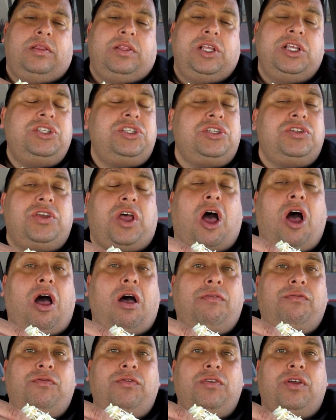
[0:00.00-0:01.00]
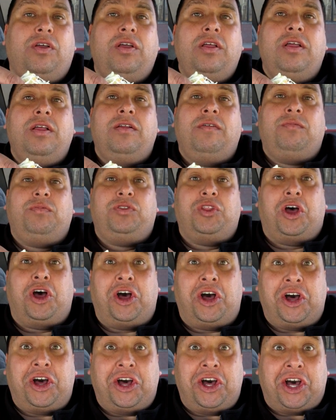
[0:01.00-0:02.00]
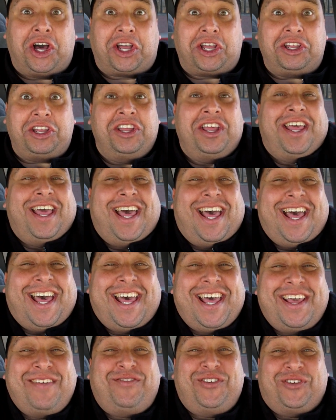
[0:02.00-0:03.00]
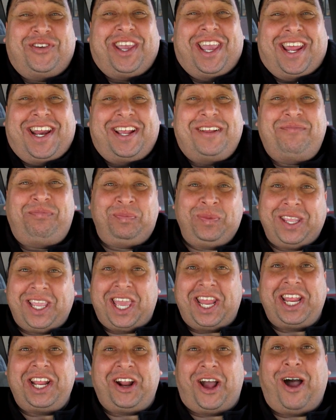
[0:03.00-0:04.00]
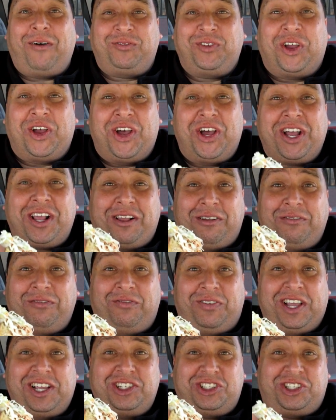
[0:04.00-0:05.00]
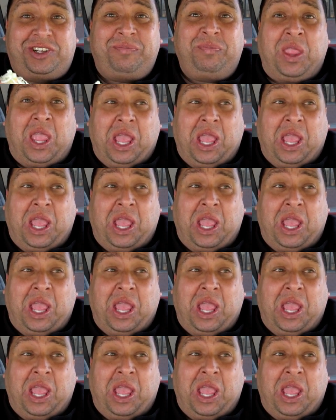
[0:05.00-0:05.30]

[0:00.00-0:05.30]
this is off the hook. You get it? Get it? Off the hook, fish?